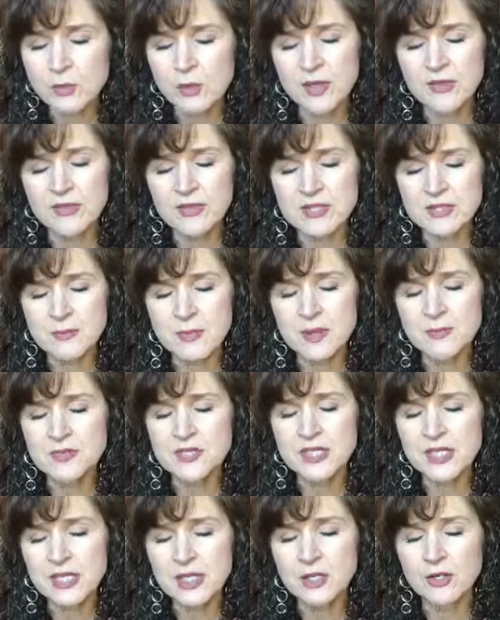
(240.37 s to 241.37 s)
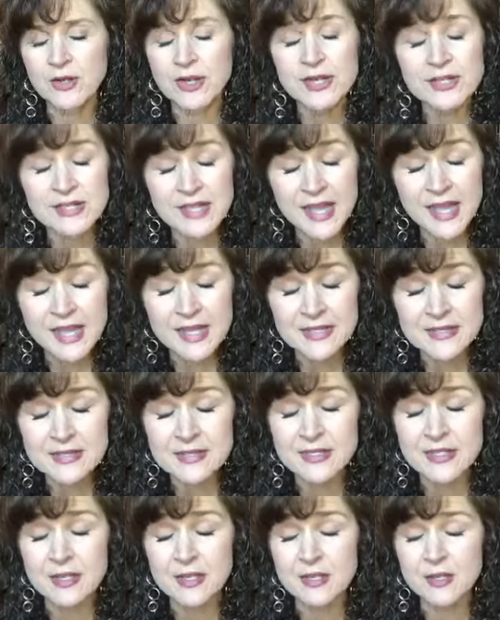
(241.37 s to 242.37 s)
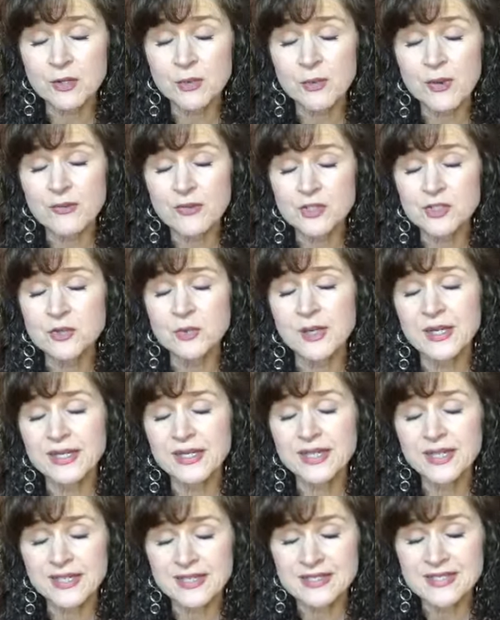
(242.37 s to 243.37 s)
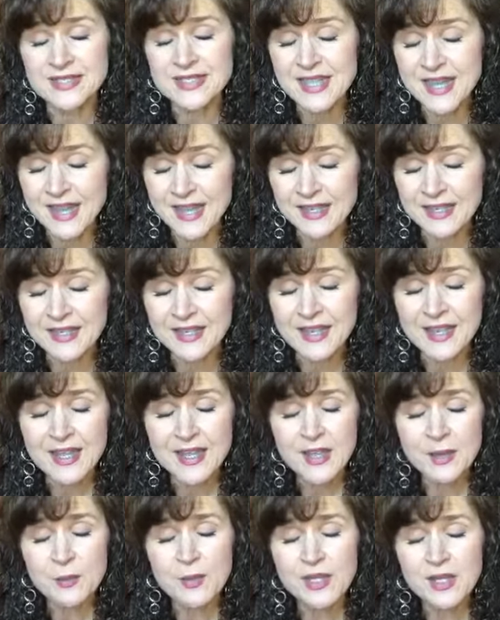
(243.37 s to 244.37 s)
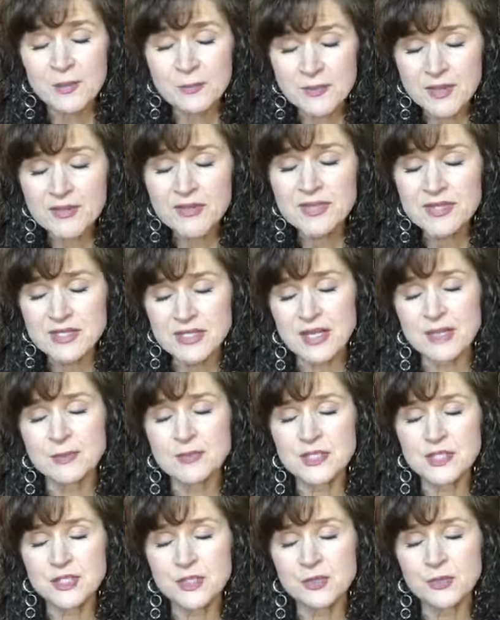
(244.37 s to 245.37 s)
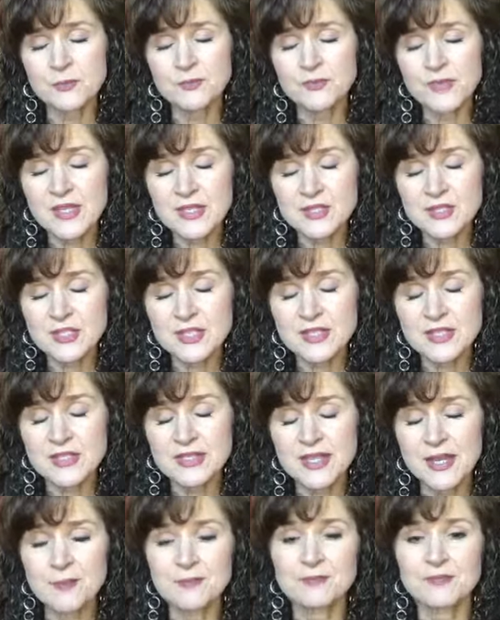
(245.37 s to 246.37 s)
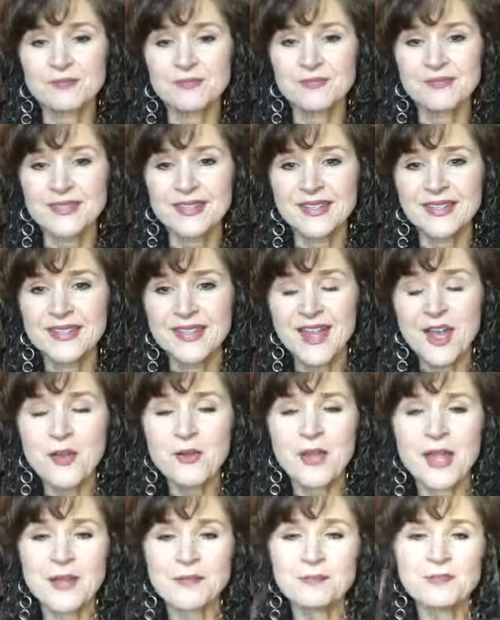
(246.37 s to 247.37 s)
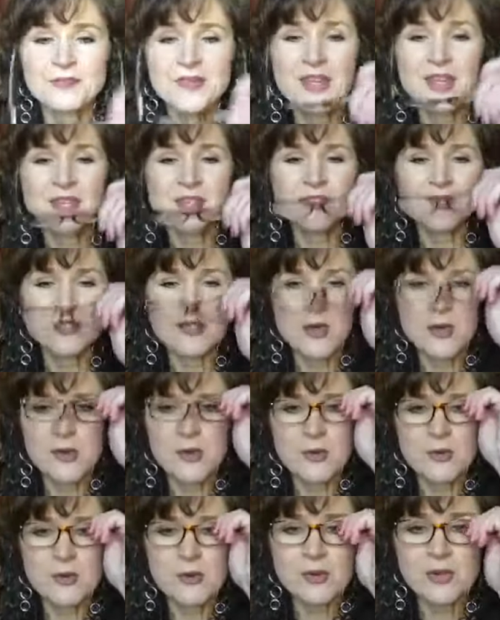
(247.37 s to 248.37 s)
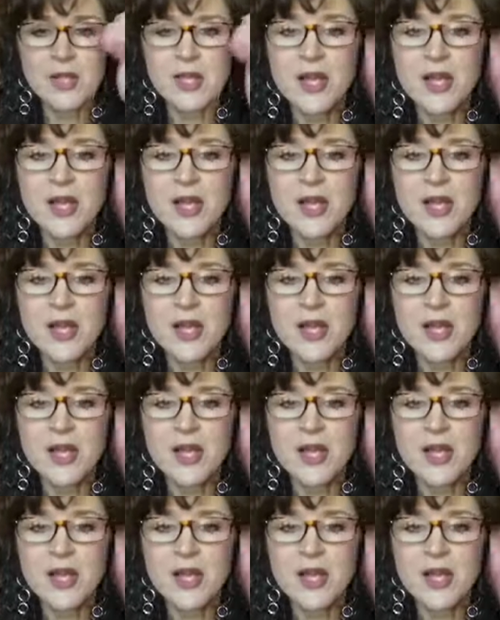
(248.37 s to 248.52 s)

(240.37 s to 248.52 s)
you want these moms to hear and dads, uh, whoever join in today. We commit this time to you in Jesus' name. Okay, so,